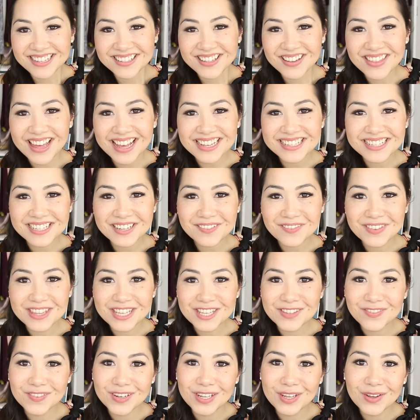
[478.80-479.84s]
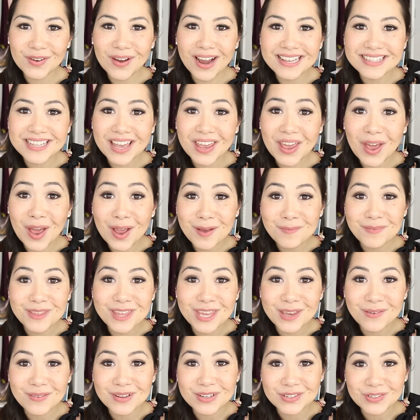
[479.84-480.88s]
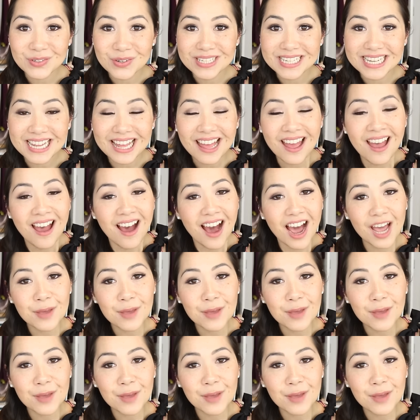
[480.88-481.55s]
So that's it for this video, guys. I hope that you enjoyed it.